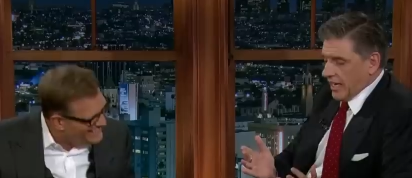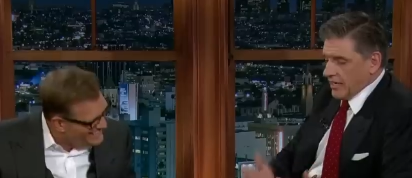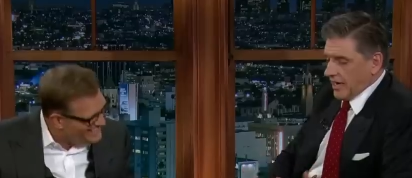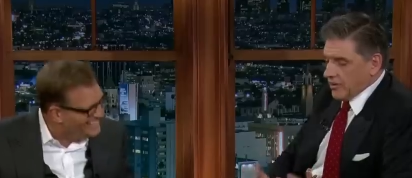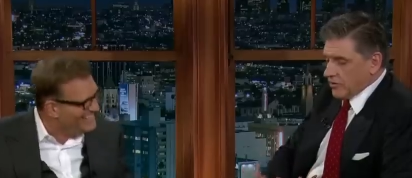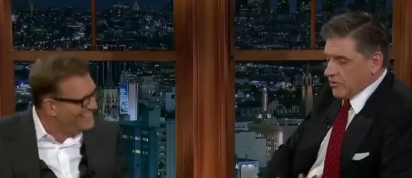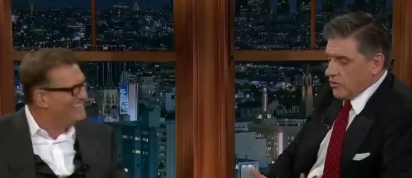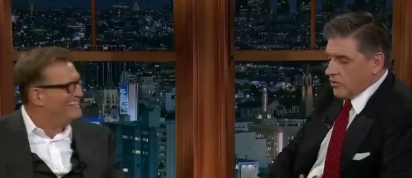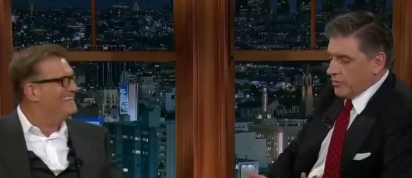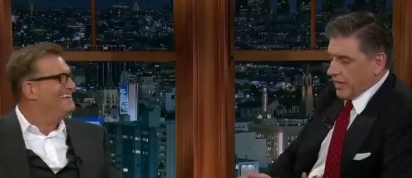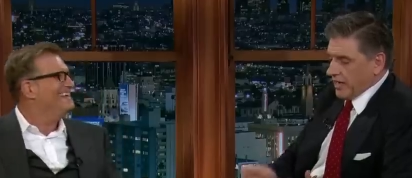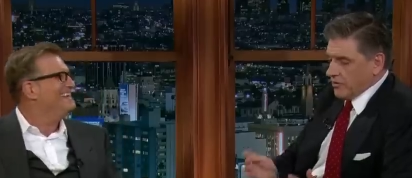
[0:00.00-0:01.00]
Speaker 1: I, I, don't
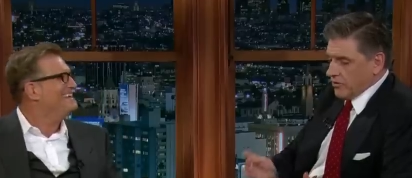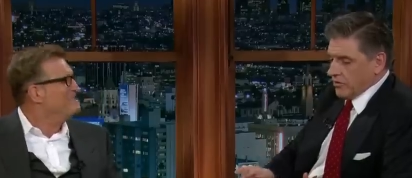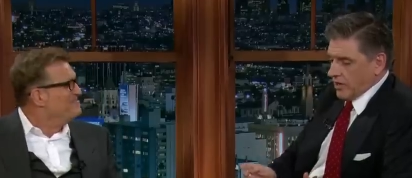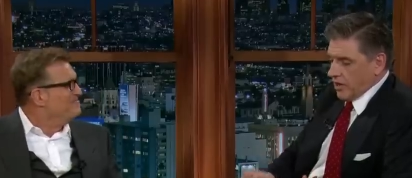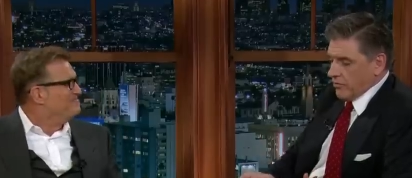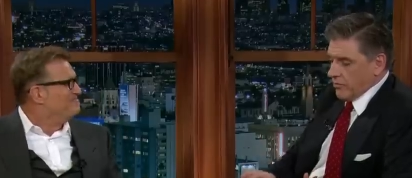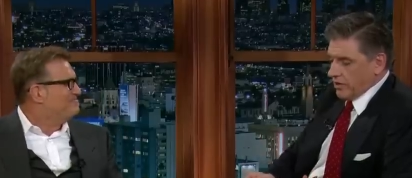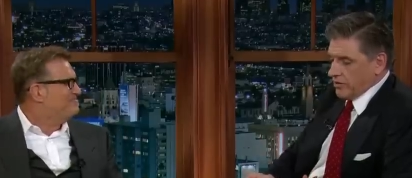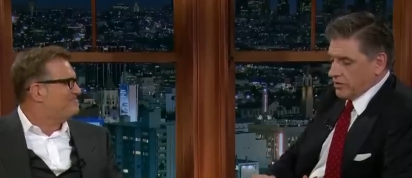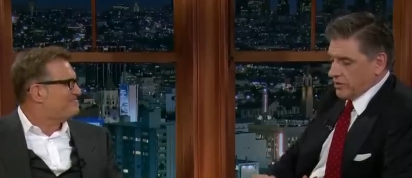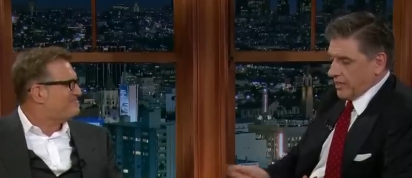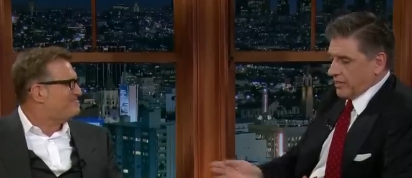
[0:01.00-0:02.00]
know, but I don't know how
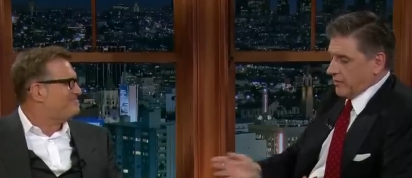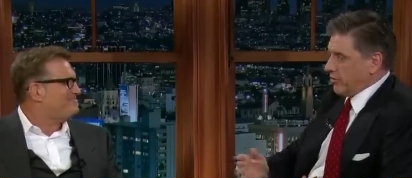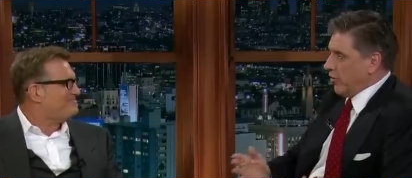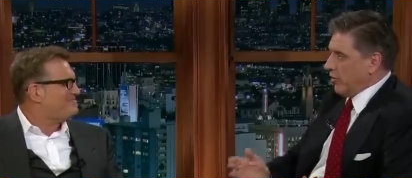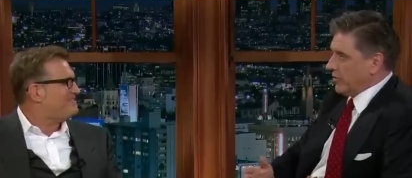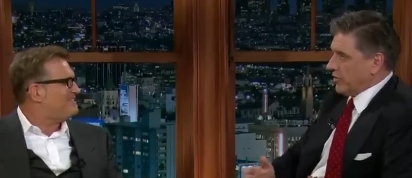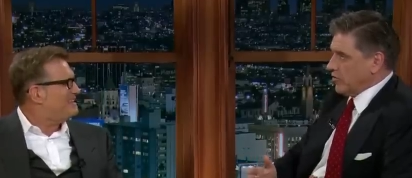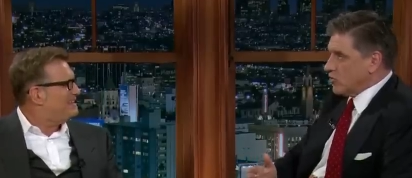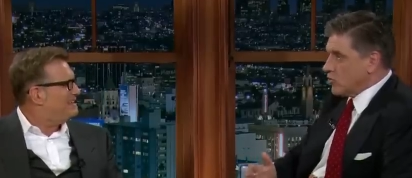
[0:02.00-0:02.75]
much like the Pope can